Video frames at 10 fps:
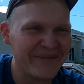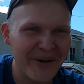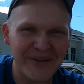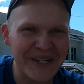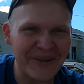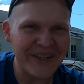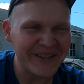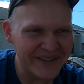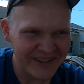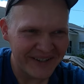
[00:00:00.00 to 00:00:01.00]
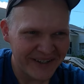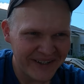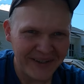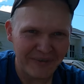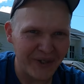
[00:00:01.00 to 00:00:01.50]
Probably just get one of those,
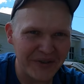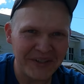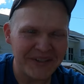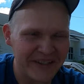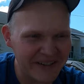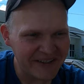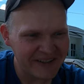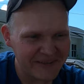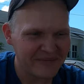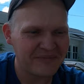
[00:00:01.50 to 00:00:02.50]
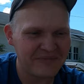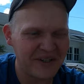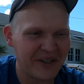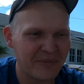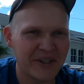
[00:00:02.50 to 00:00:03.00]
move it to the center,
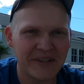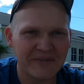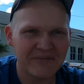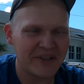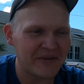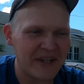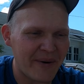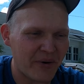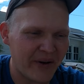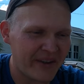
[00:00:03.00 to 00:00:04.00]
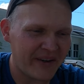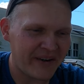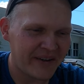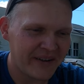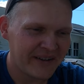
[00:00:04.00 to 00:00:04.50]
you know, put a self tapper right
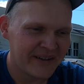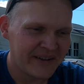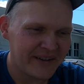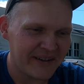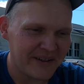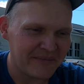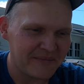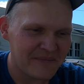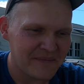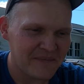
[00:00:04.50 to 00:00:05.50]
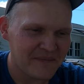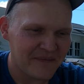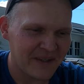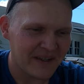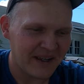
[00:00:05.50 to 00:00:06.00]
there.
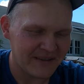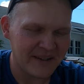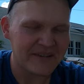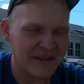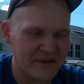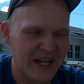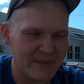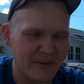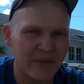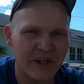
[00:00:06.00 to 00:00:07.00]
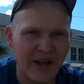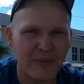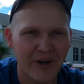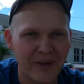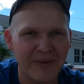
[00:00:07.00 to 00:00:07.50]
I say self tapper, but I'll
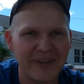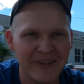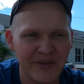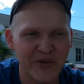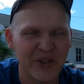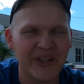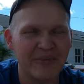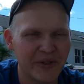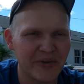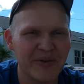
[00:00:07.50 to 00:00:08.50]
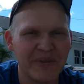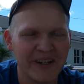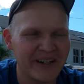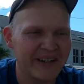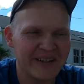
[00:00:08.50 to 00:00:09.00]
probably just drill it, put a rib
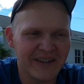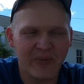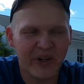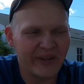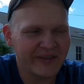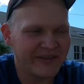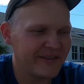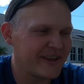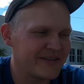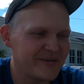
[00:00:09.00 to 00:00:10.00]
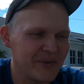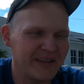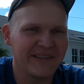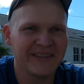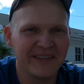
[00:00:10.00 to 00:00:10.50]
nut in it because I'm weird. That's just
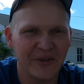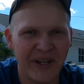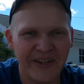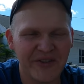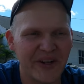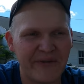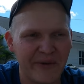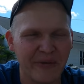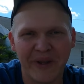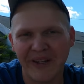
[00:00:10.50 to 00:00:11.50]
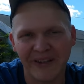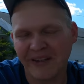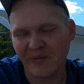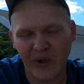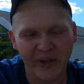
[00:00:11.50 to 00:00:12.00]
me. A little extra effort will make it look
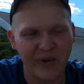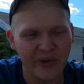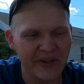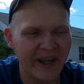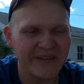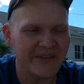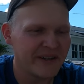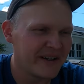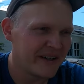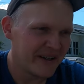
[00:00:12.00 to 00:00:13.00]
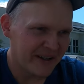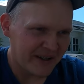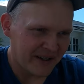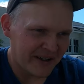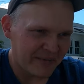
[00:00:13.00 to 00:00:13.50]
way cooler and nicer.
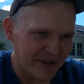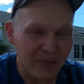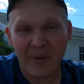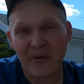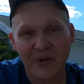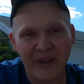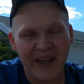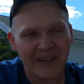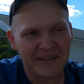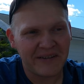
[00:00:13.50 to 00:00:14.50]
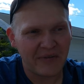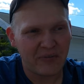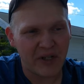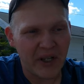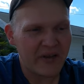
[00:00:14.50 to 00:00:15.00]
Probably gonna do that,
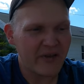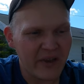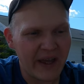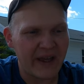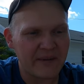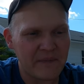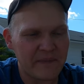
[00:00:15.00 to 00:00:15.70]
but other than that,